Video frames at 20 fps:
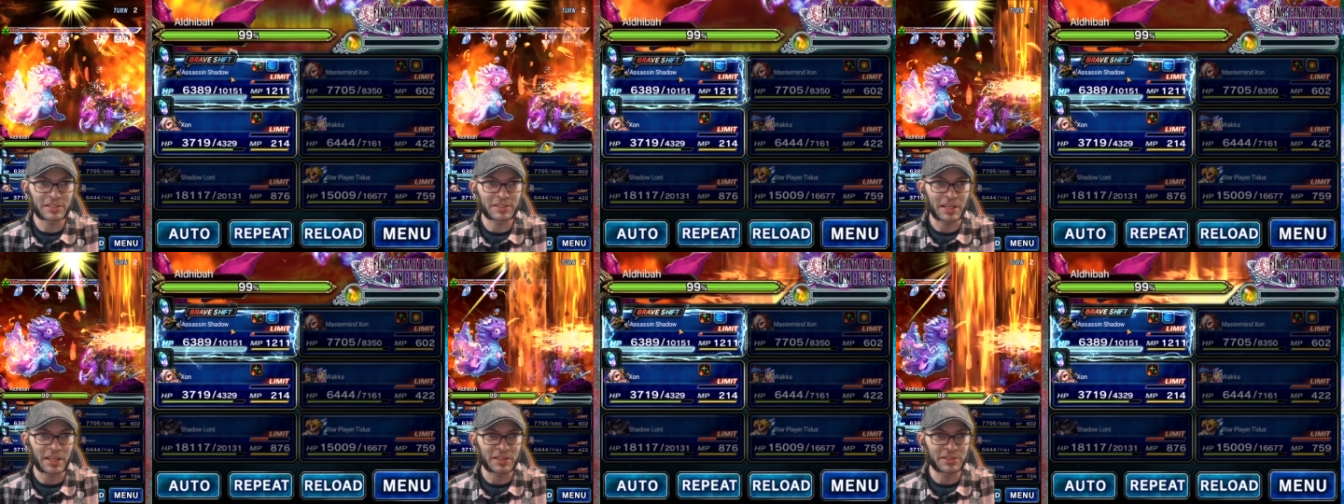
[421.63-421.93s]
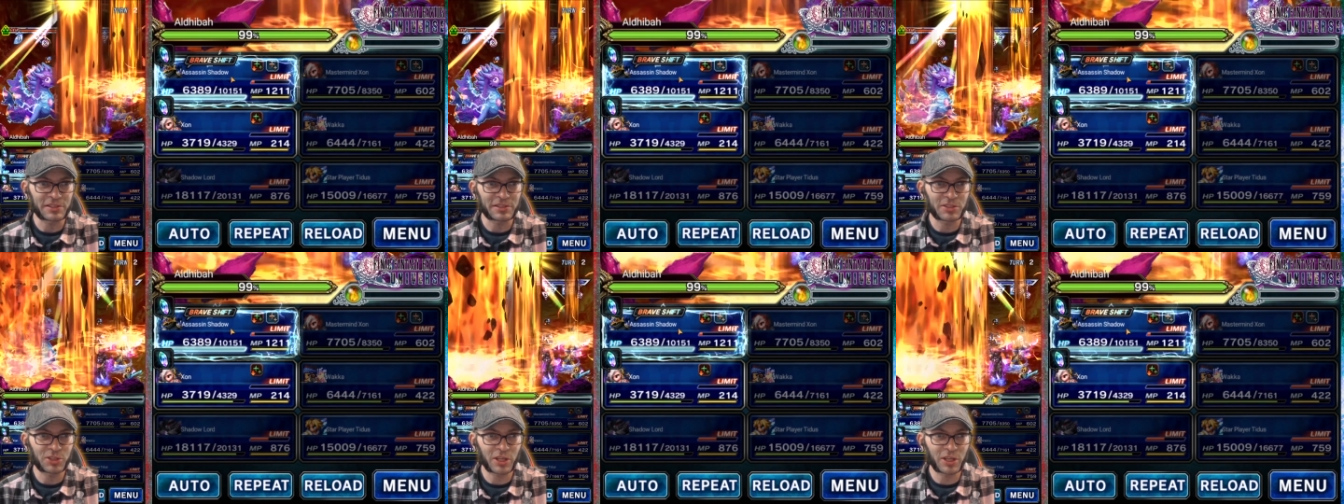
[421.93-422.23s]

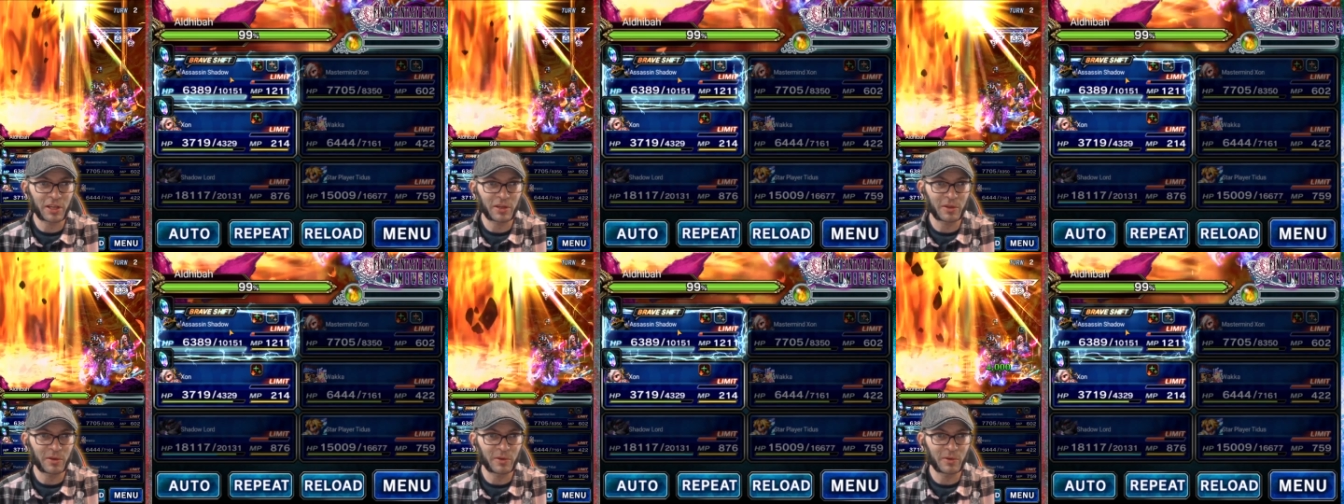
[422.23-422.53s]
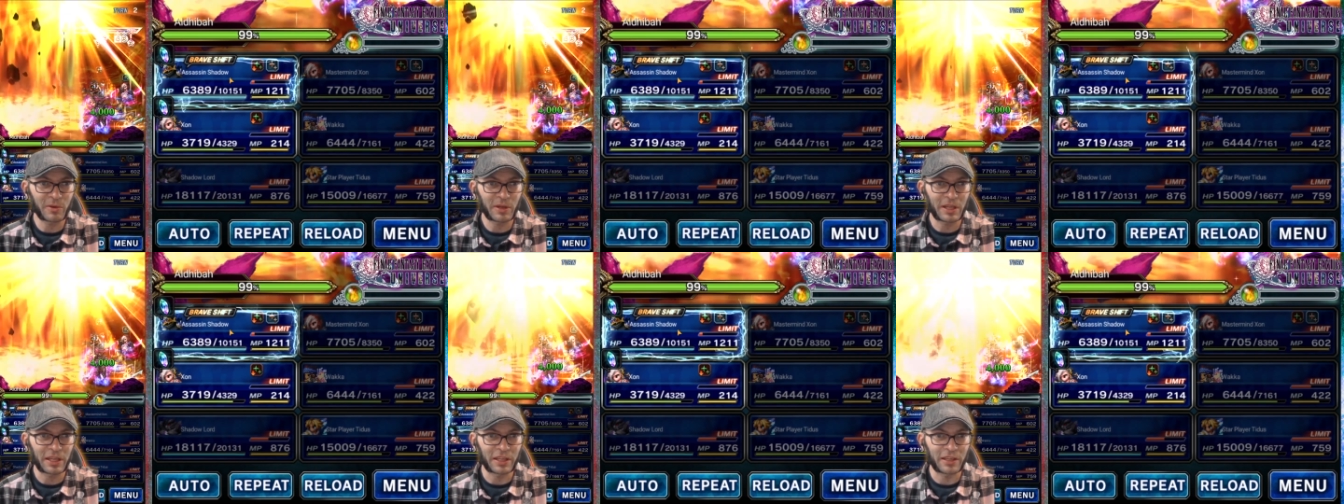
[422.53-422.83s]
Assassin
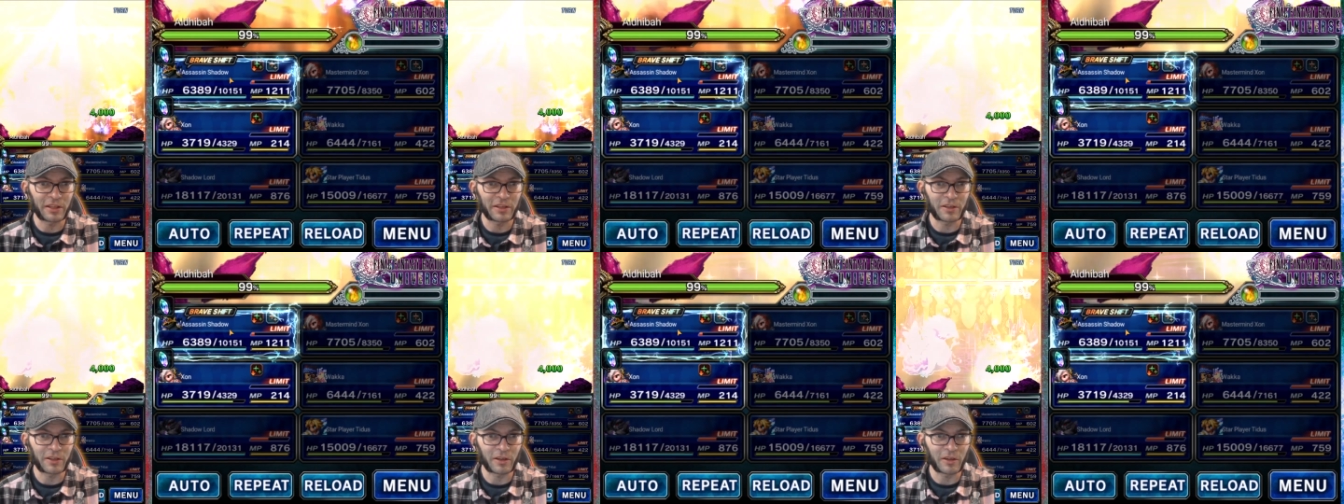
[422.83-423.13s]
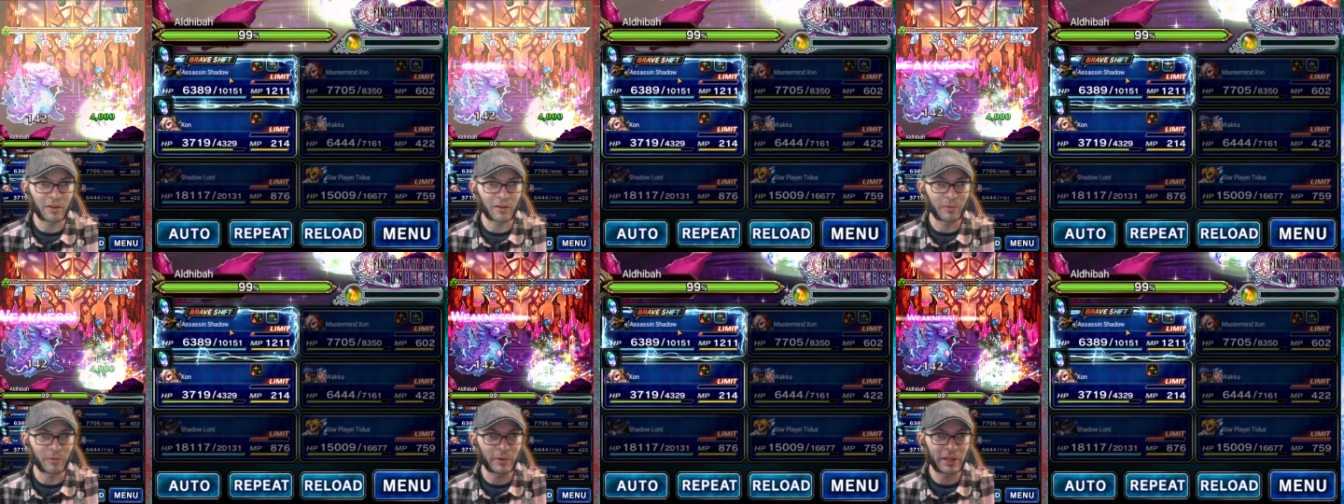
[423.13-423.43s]
Shadow and
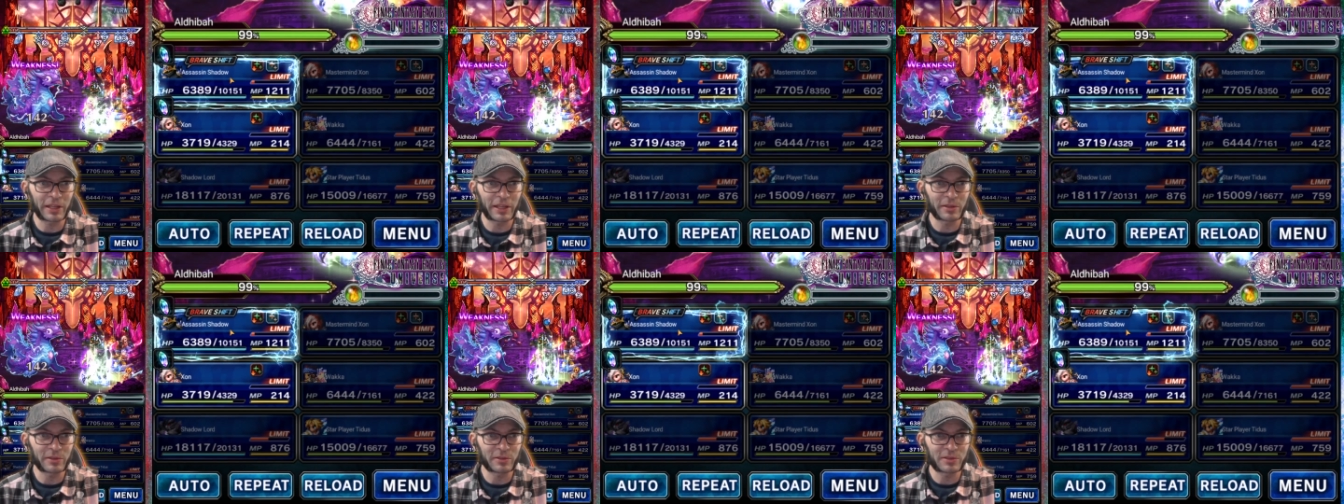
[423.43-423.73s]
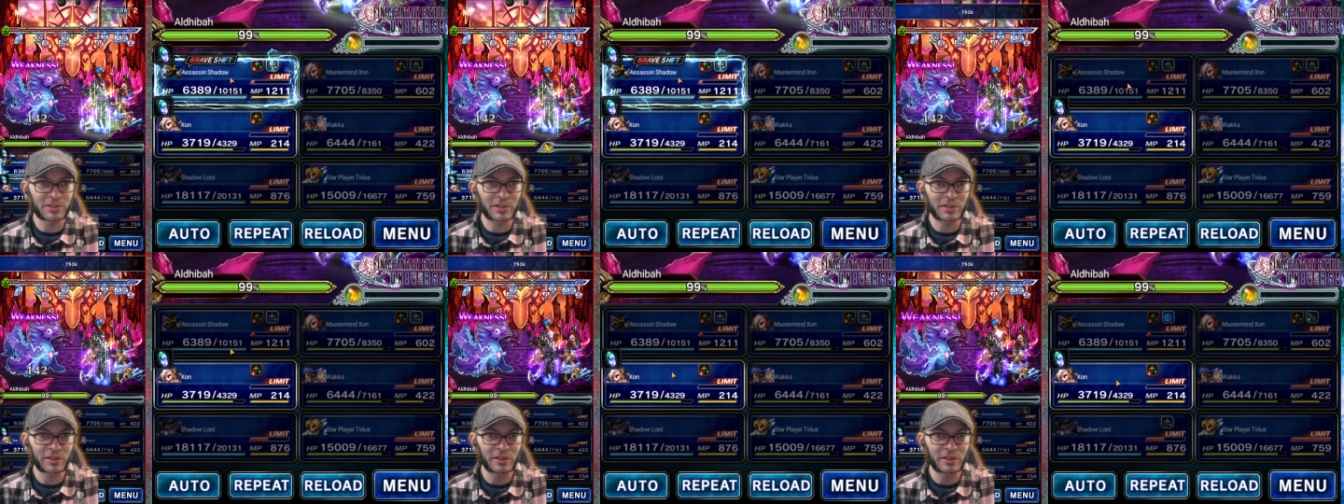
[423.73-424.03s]
our regular
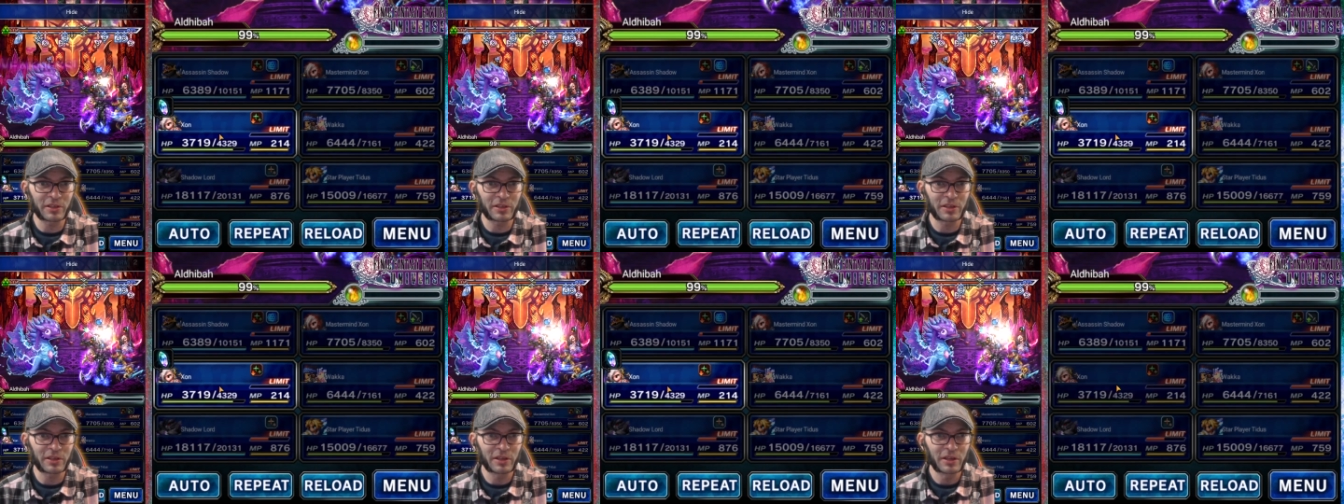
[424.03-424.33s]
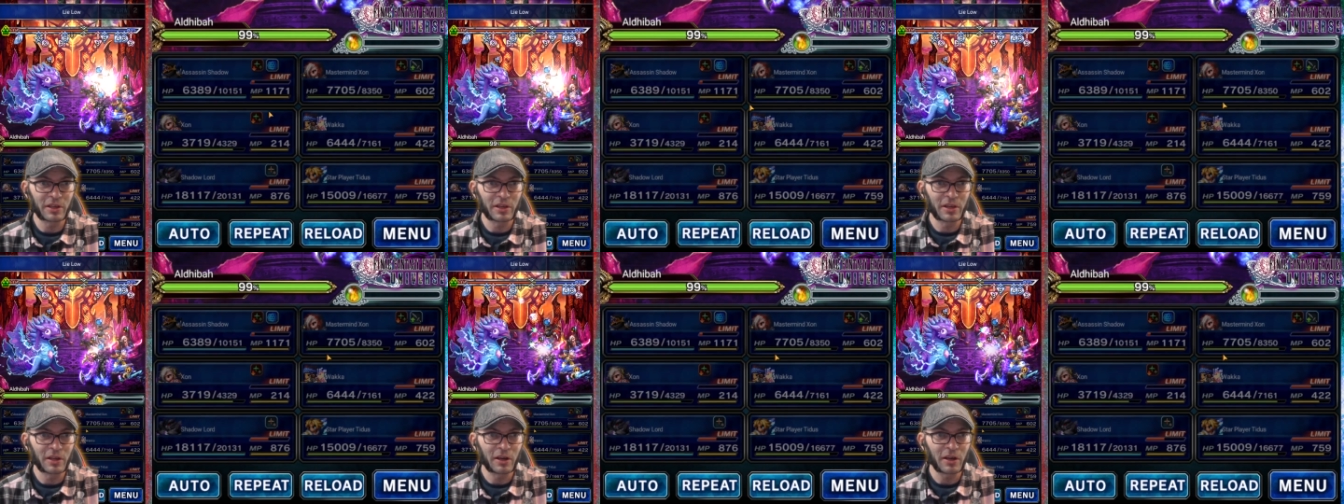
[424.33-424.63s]
Xon
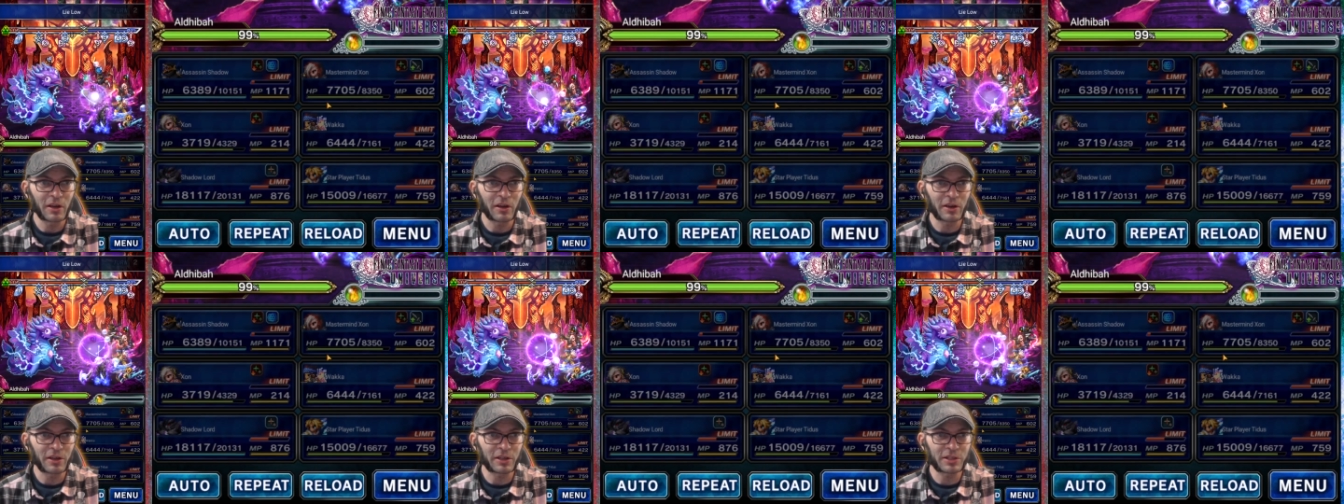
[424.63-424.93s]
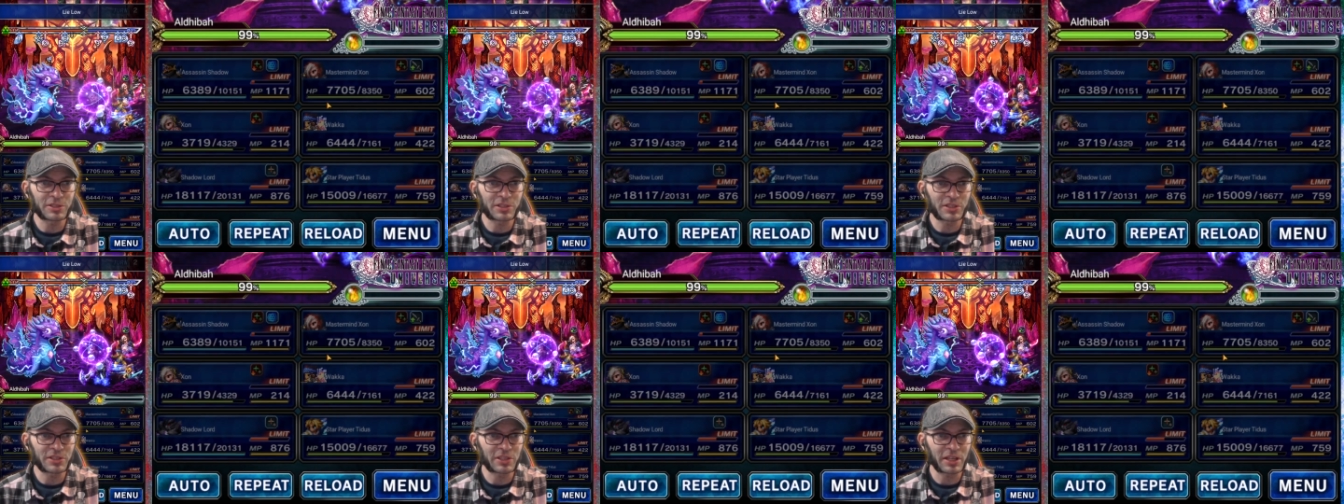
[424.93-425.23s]

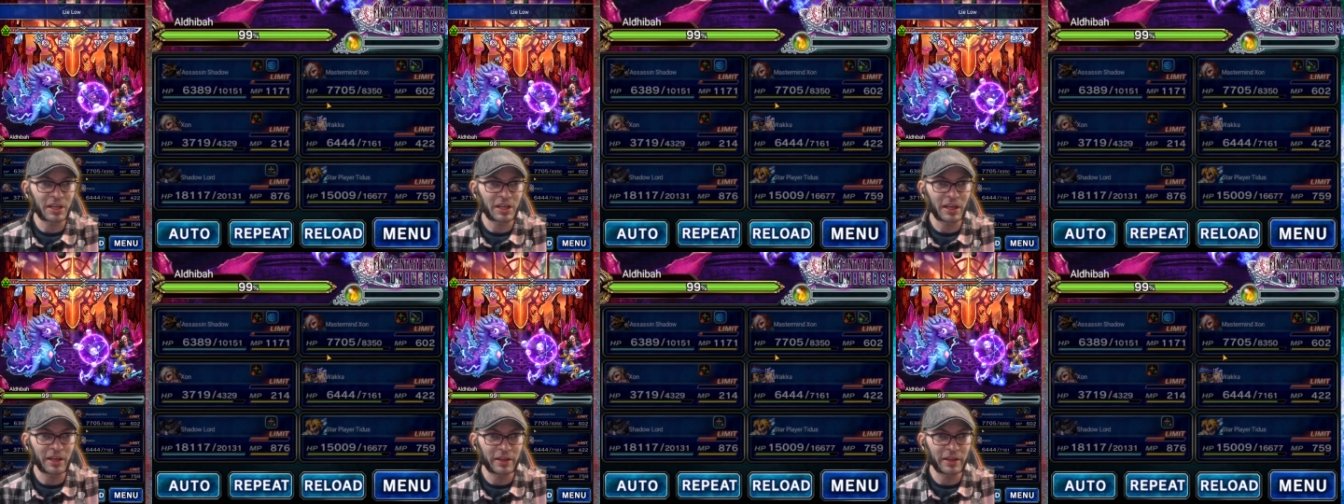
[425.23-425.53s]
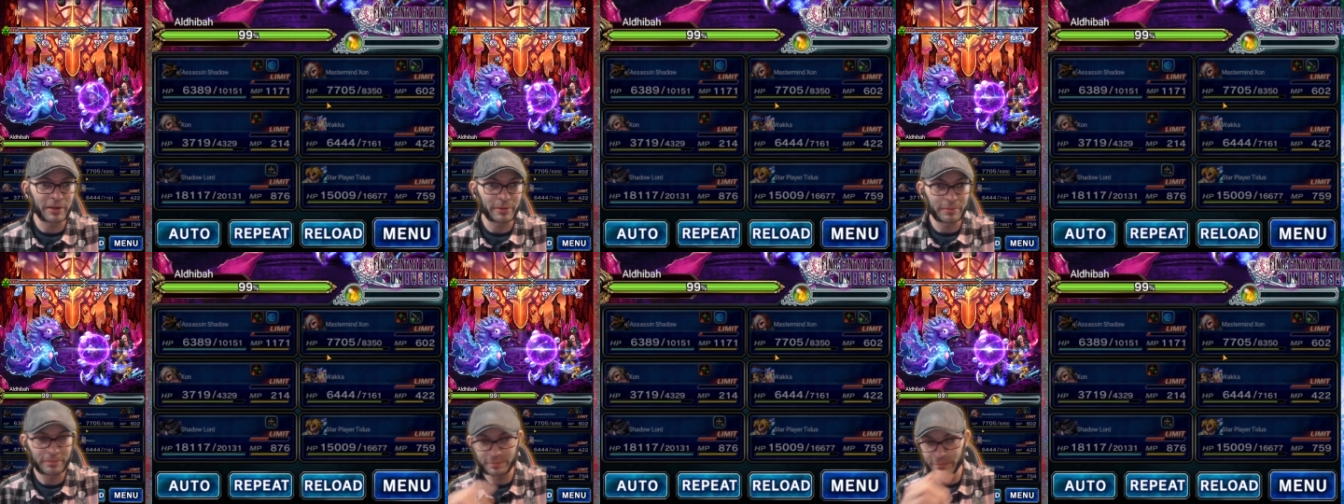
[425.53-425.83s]
are just going to
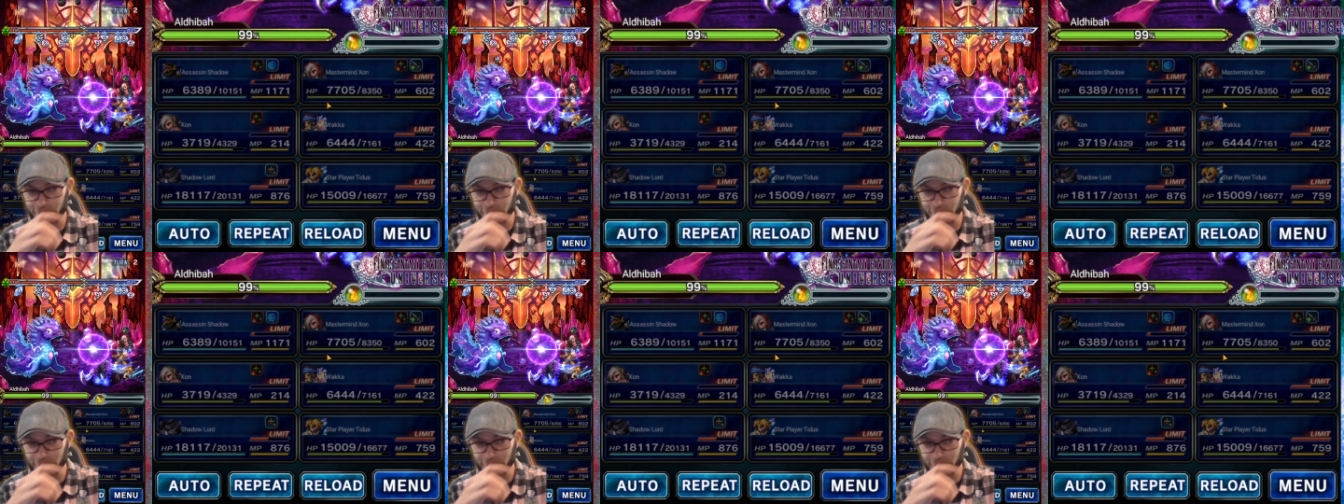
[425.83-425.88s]
hide.